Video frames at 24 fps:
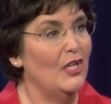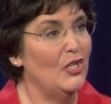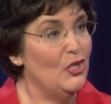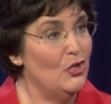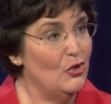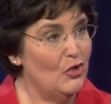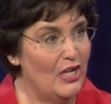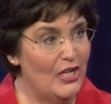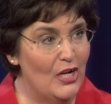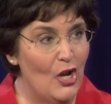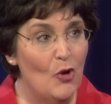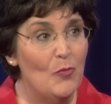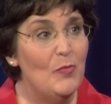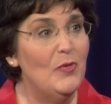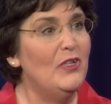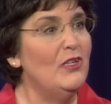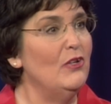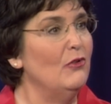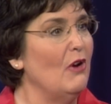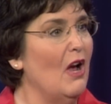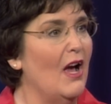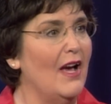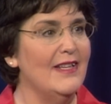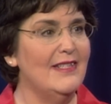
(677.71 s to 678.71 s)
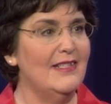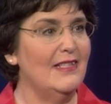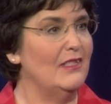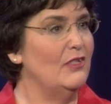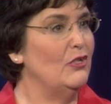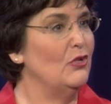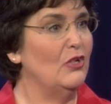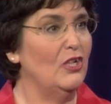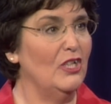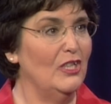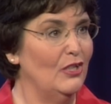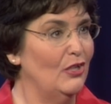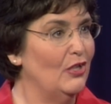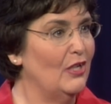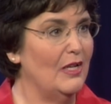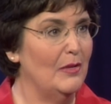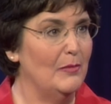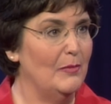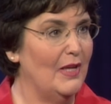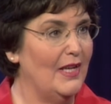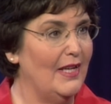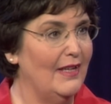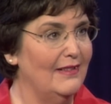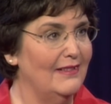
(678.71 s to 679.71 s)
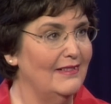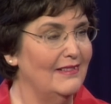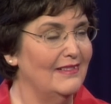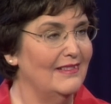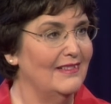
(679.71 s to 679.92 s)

You can open your eyes and you can look at me.